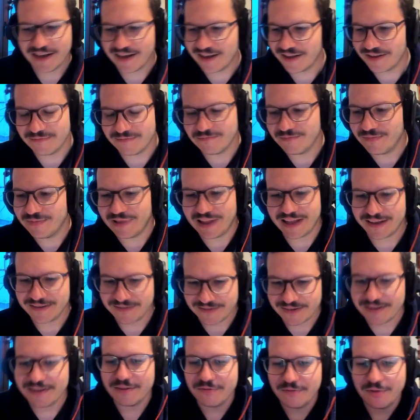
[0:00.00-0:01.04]
and like
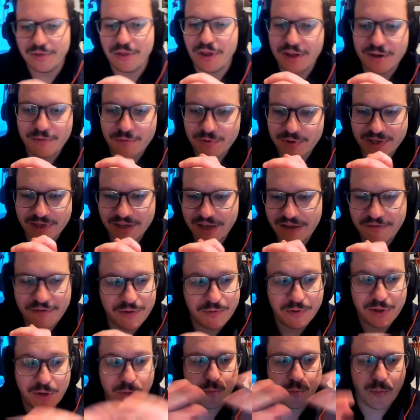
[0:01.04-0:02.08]
another even
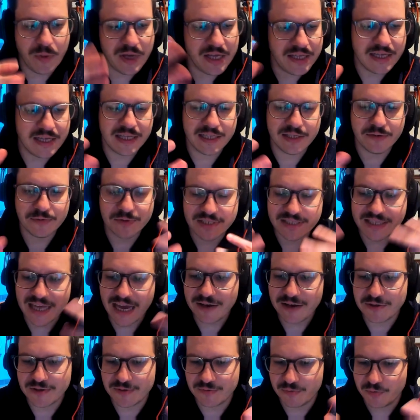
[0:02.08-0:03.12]
new media, new
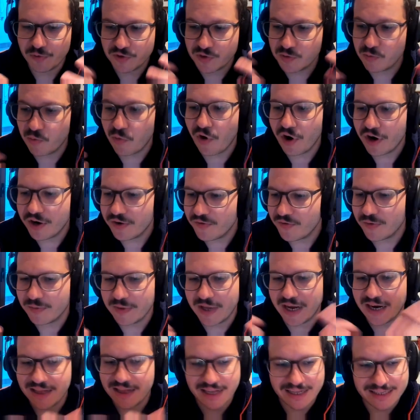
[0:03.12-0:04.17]
styles was born from
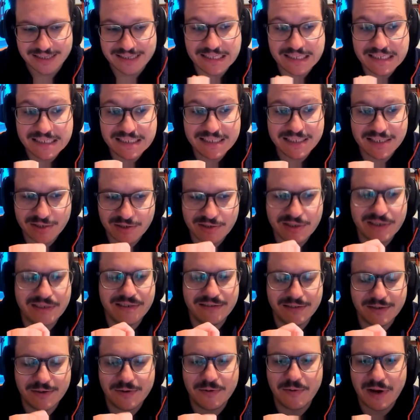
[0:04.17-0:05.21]
there. Like this is
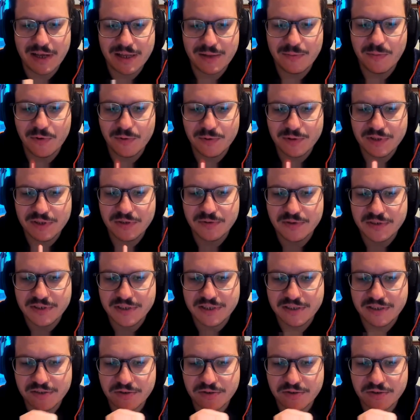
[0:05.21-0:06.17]
incredible, interesting